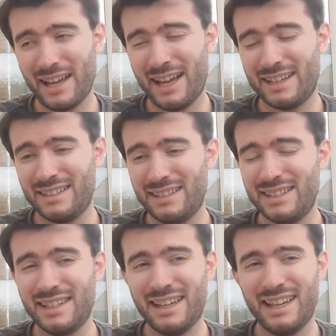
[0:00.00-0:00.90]

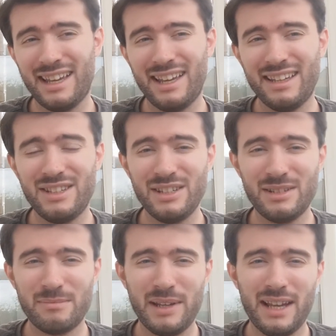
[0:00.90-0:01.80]
And
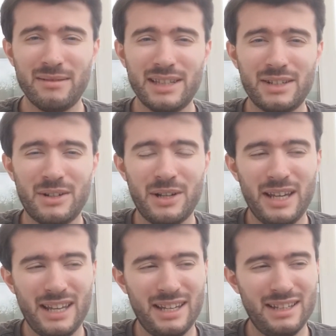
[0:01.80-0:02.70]
just being able to
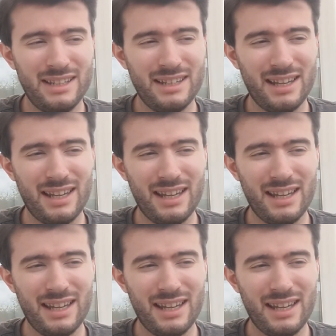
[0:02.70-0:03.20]
try and,